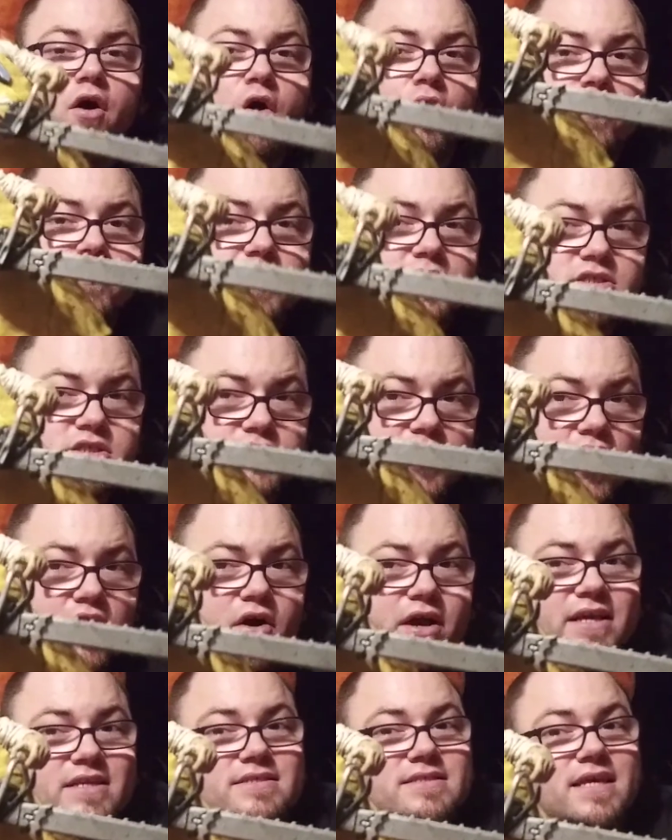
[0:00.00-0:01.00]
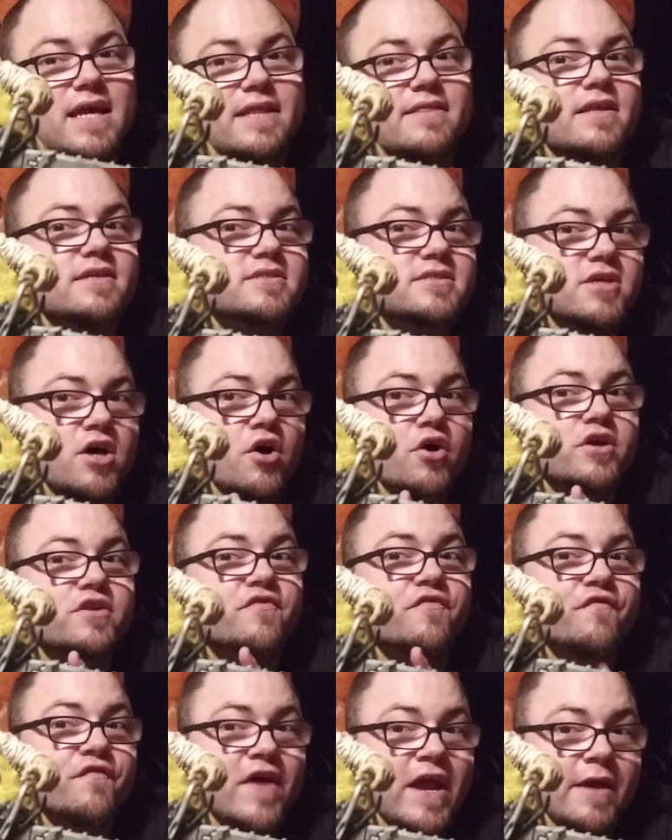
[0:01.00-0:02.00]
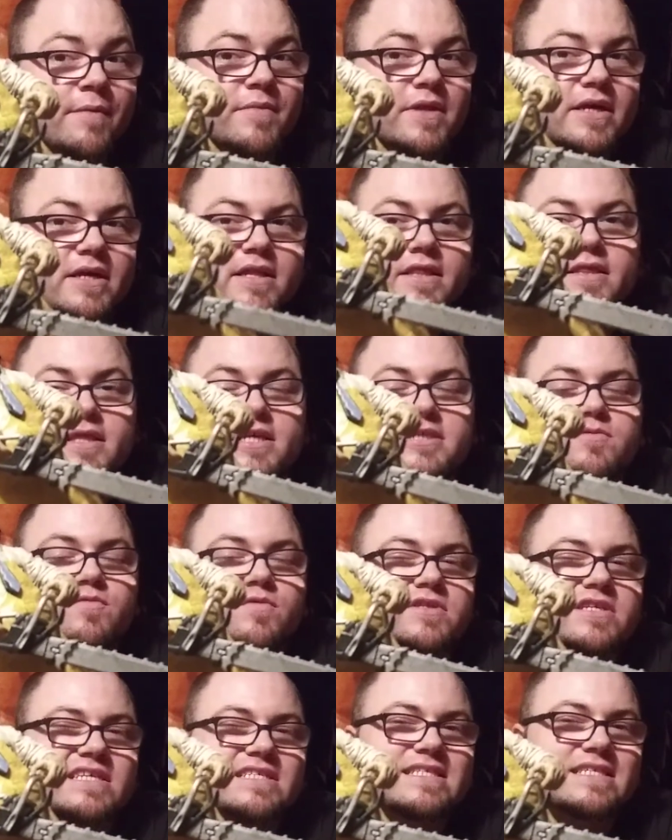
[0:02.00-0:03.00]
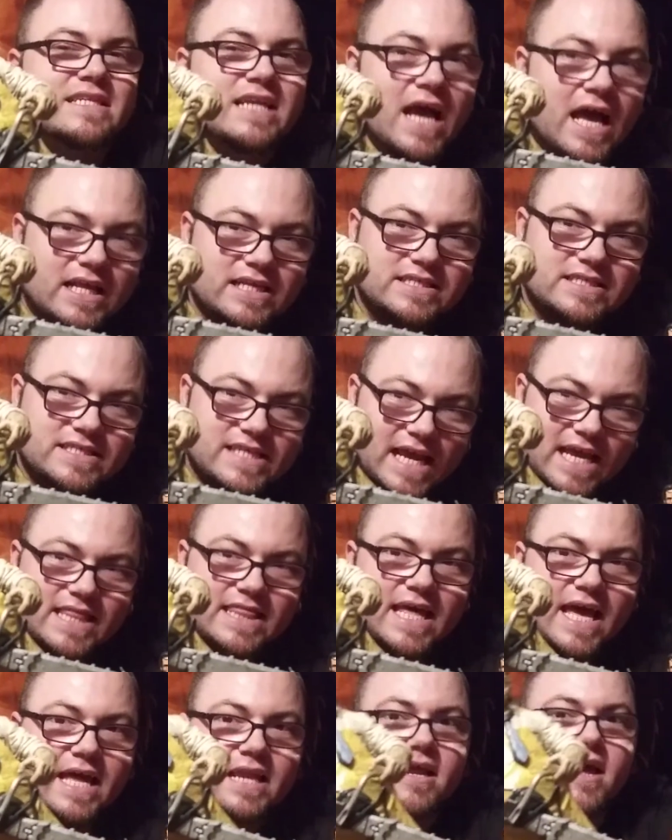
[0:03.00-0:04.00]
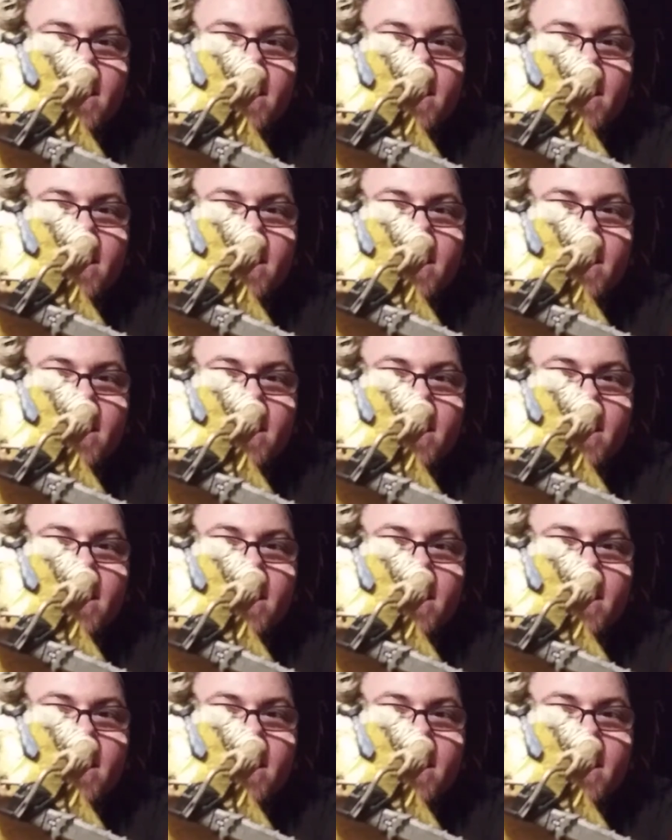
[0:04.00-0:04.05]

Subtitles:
on the saw, it said the saw is family. This one does not say that,